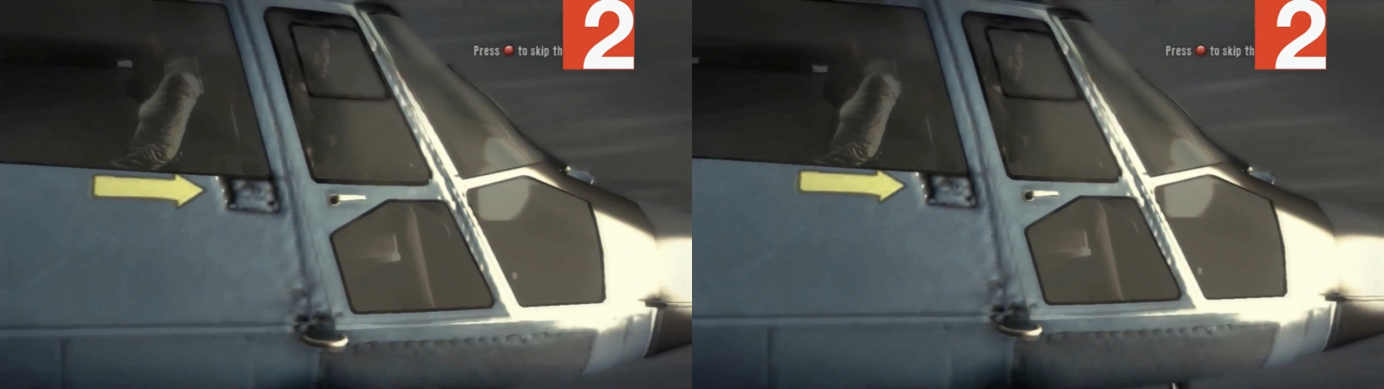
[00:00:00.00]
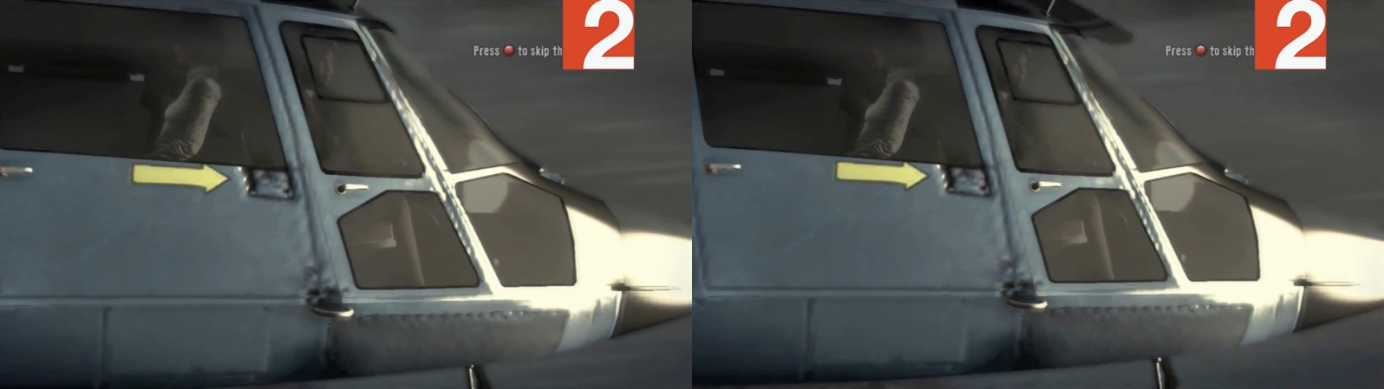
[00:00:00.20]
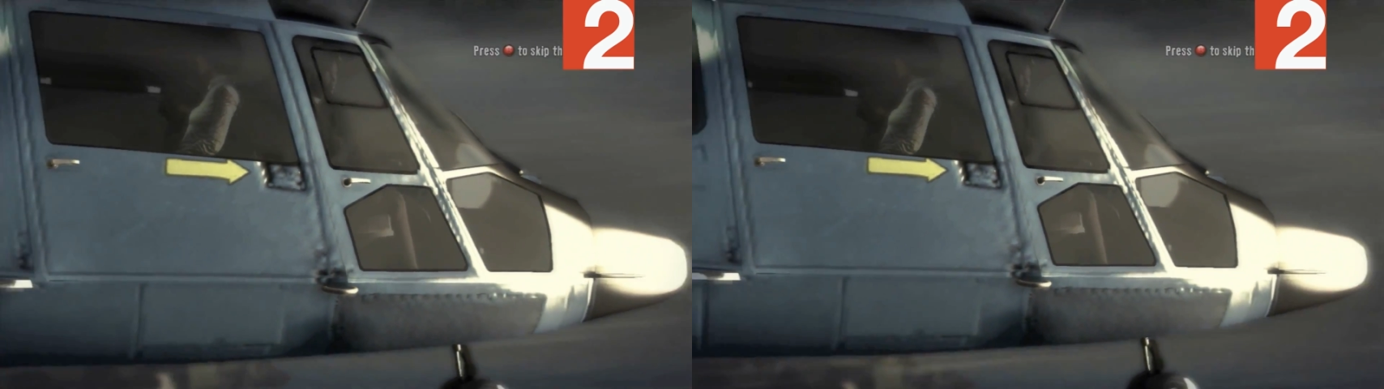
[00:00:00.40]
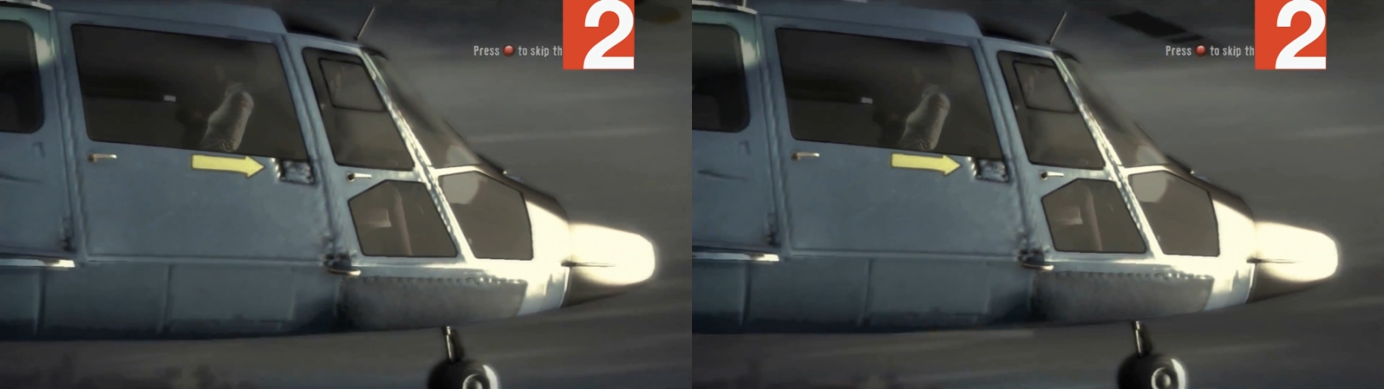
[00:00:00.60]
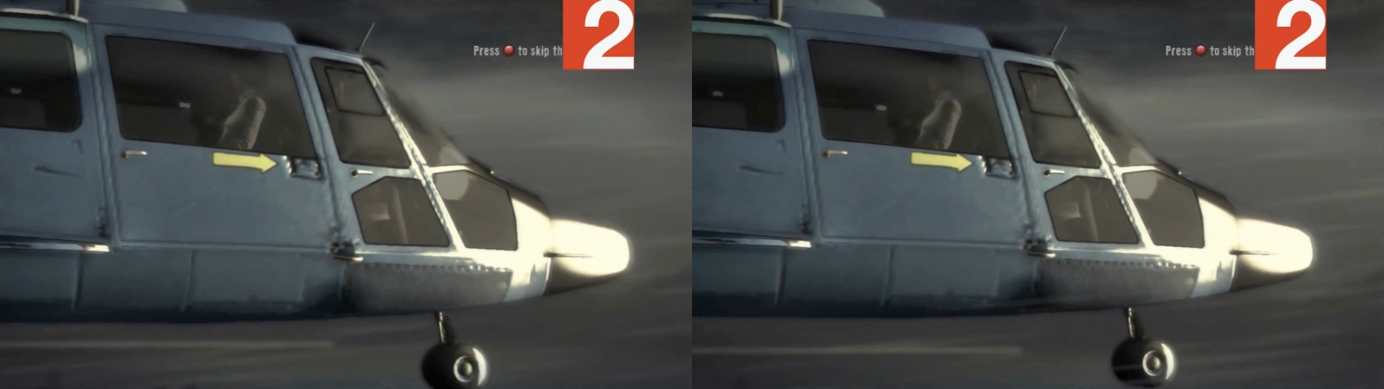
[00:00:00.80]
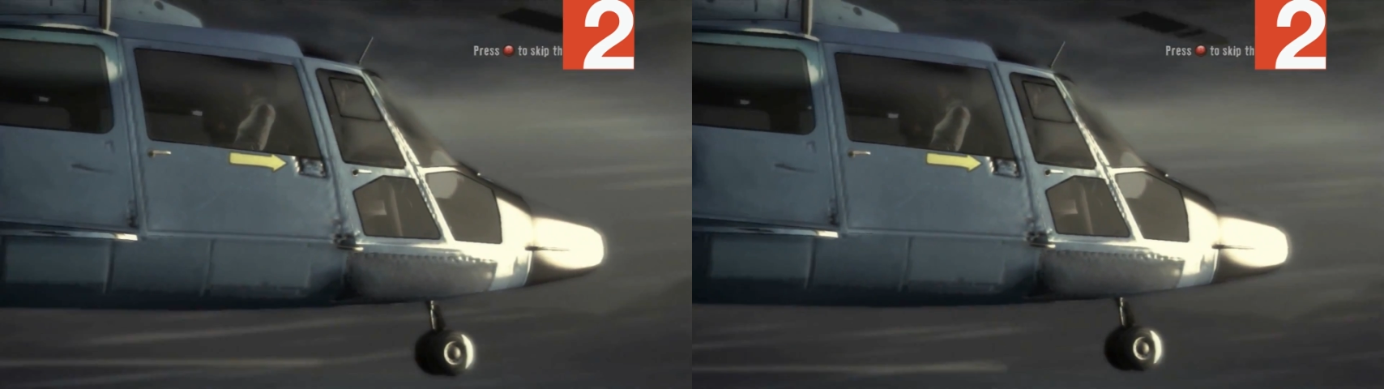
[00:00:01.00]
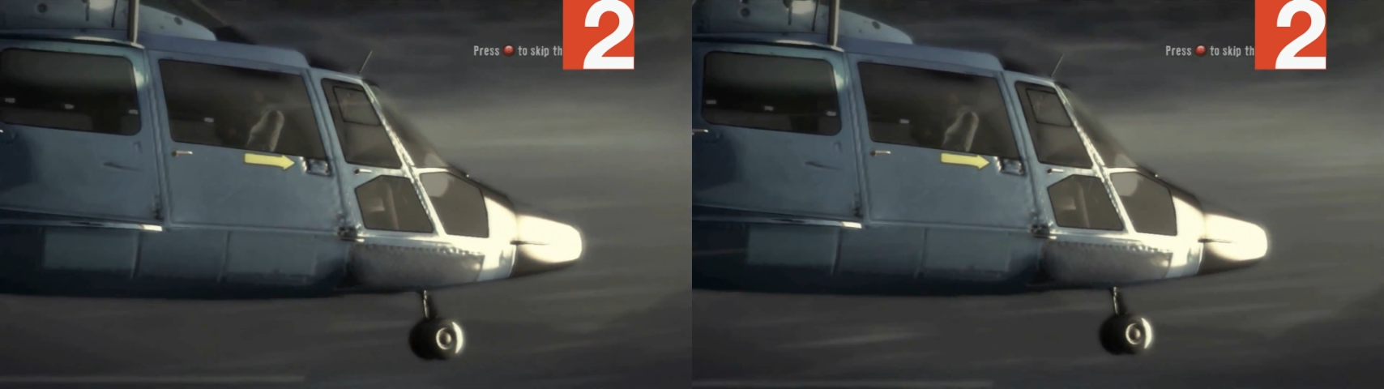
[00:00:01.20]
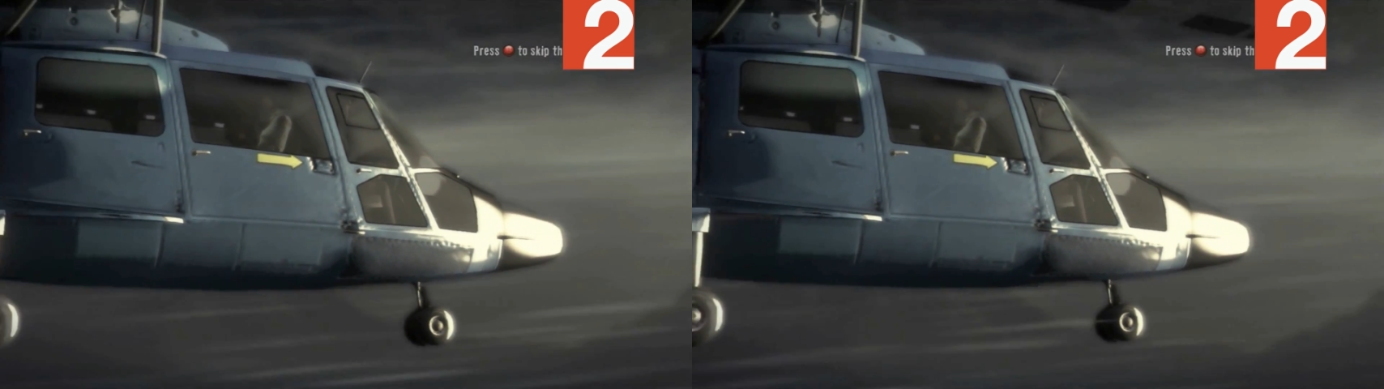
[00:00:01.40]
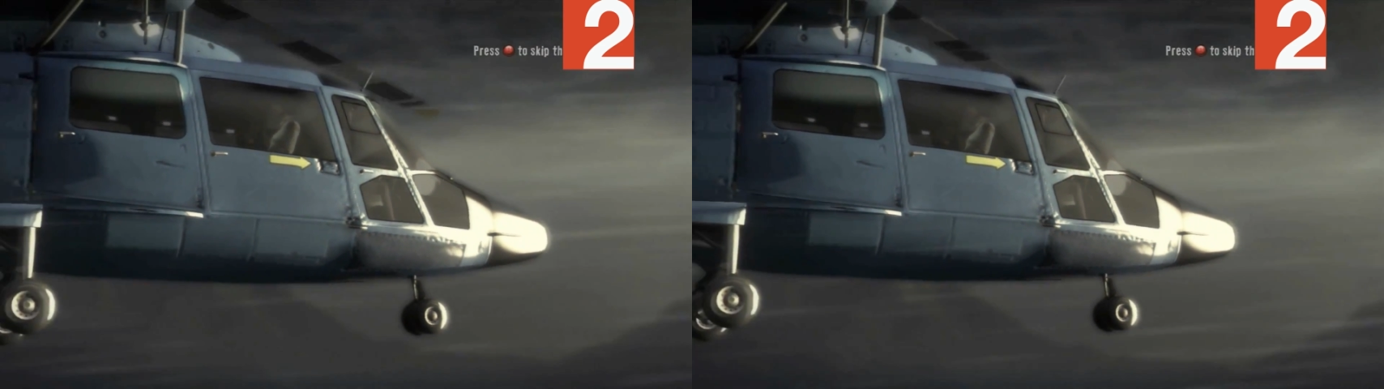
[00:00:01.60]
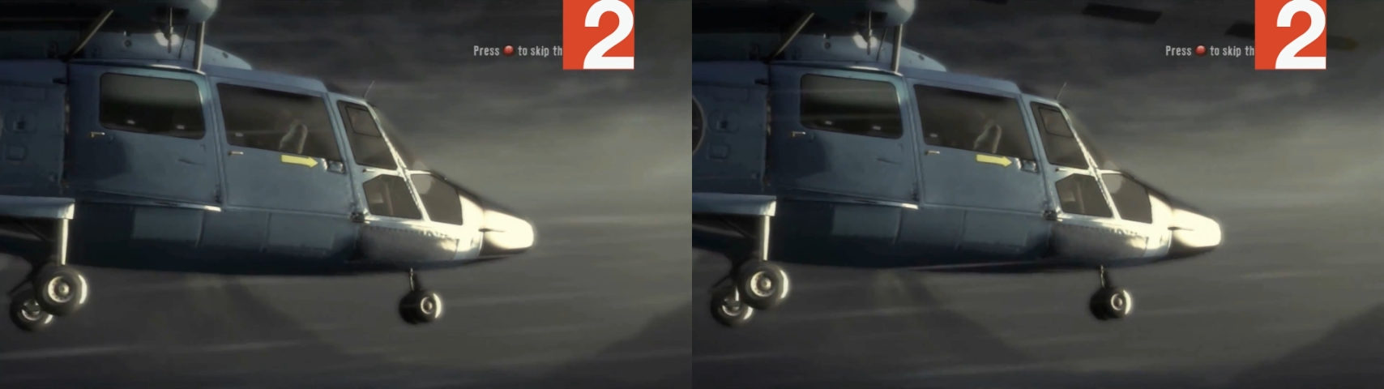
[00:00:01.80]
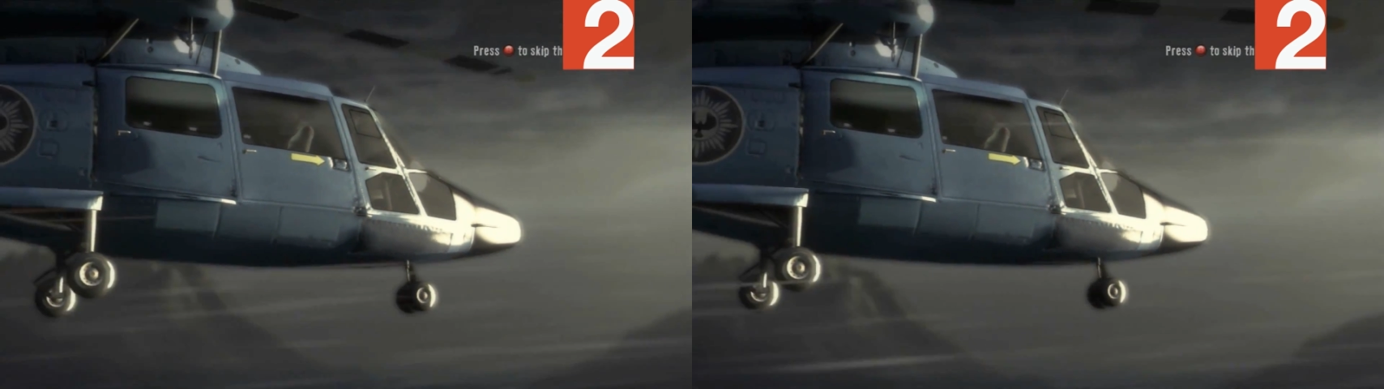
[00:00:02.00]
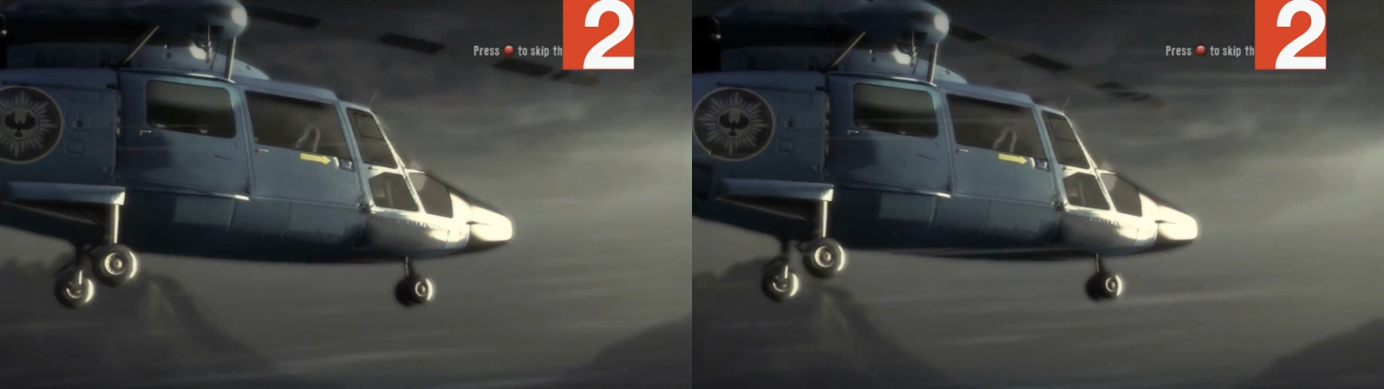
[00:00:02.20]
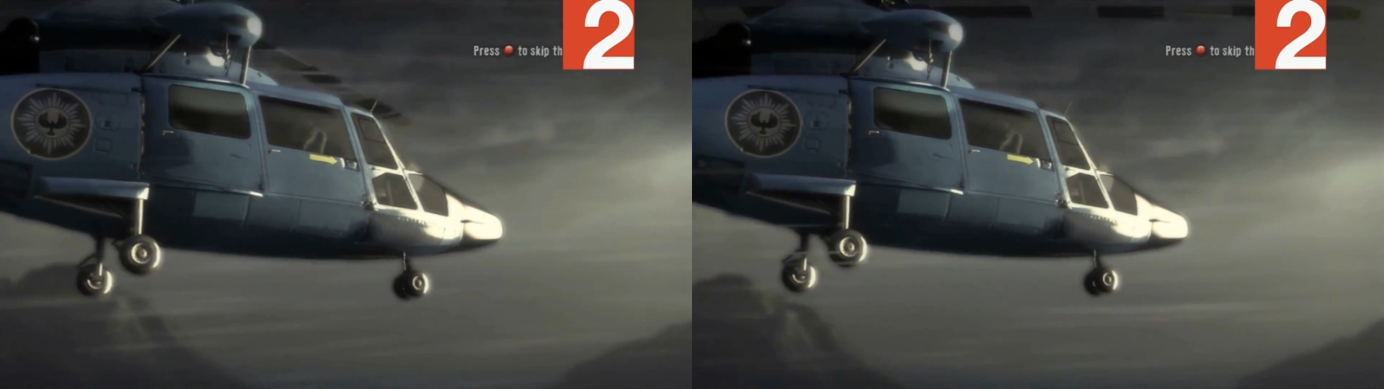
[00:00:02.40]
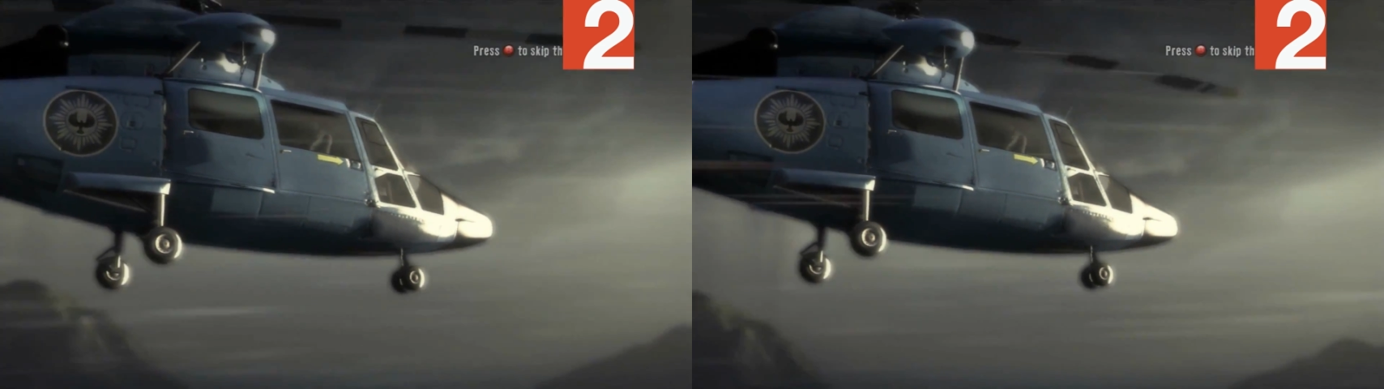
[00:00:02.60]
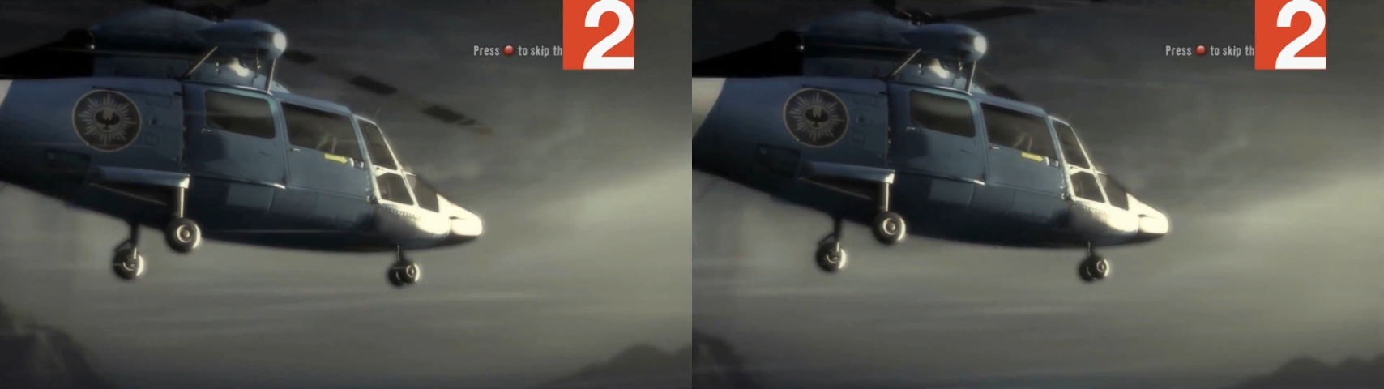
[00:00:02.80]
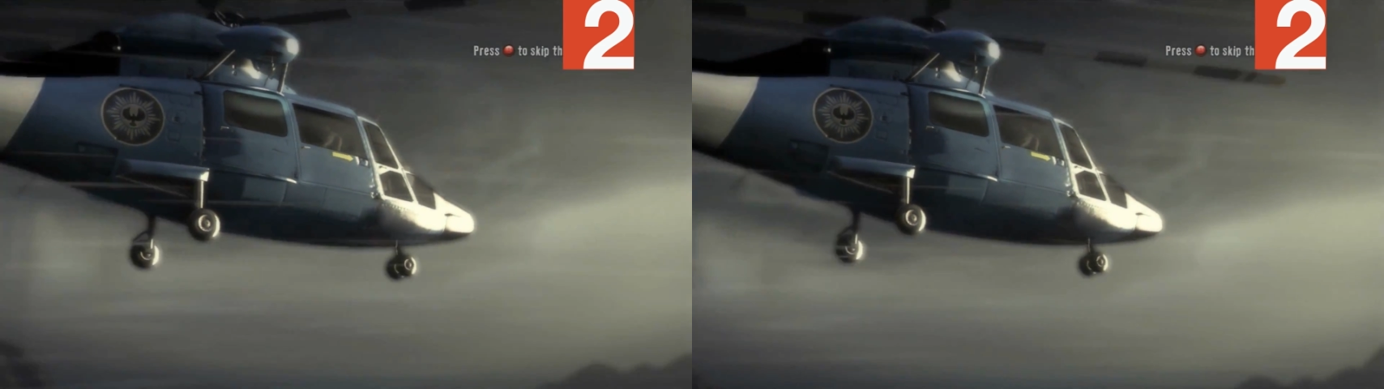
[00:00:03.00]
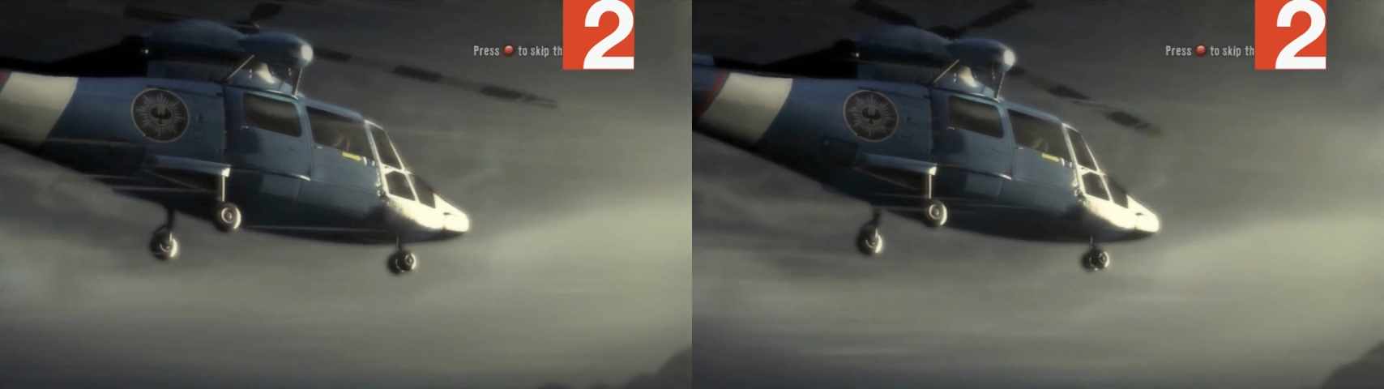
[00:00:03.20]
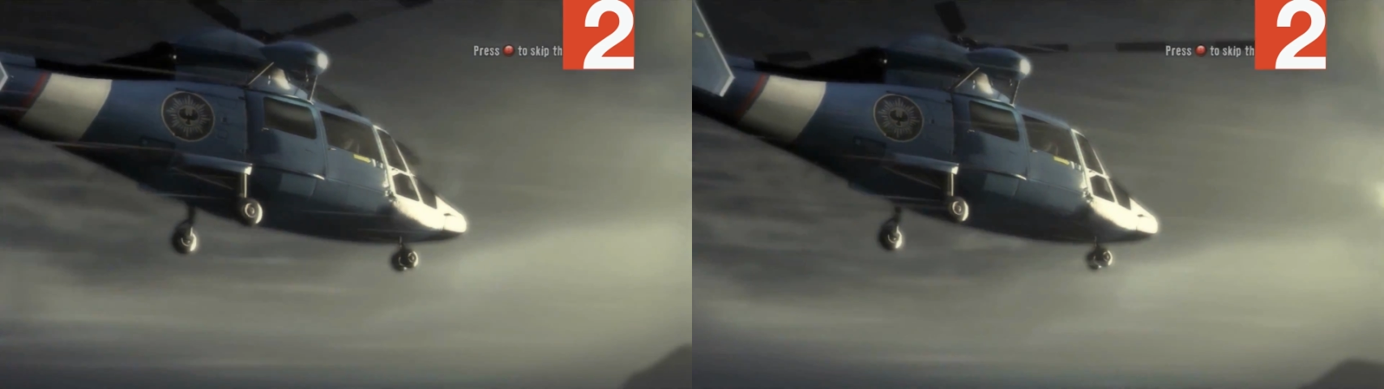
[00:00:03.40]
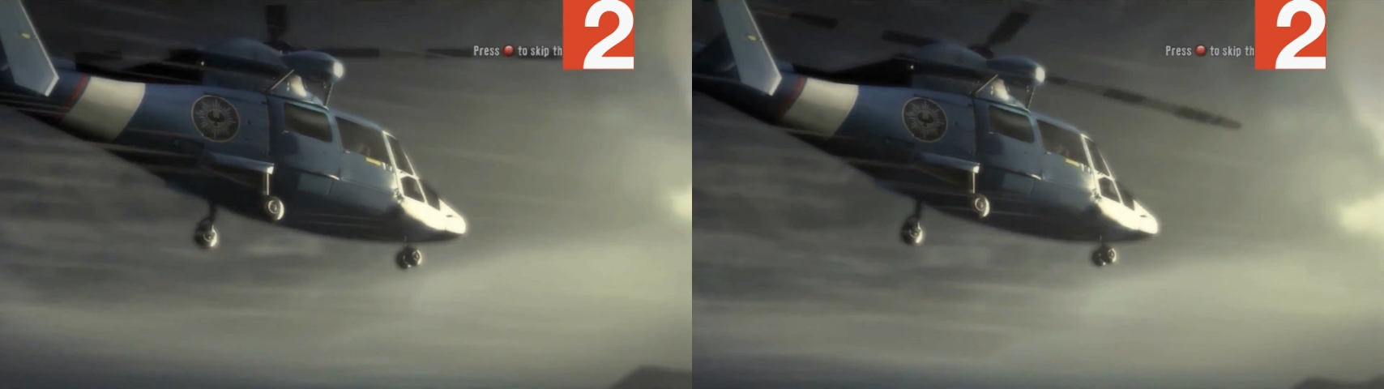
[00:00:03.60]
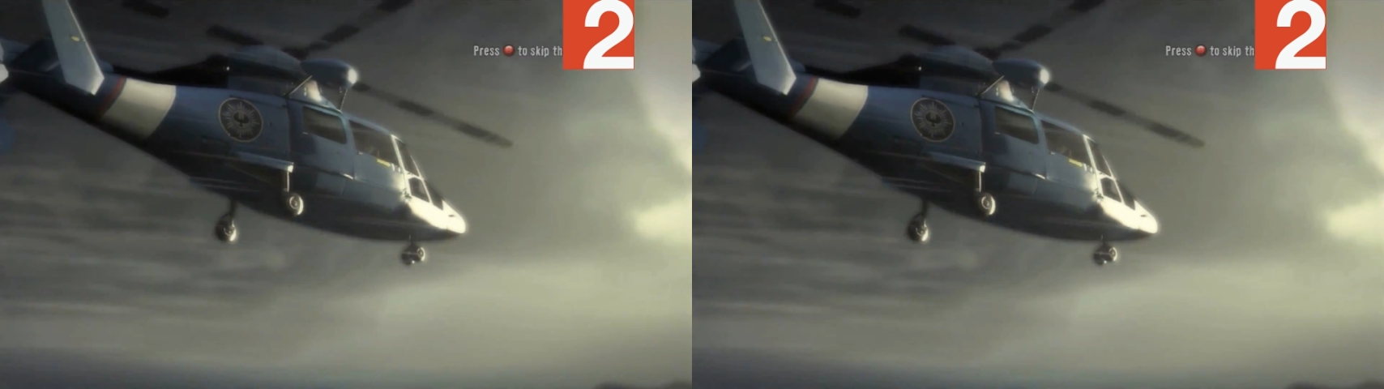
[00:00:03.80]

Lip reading: (no speaker visible)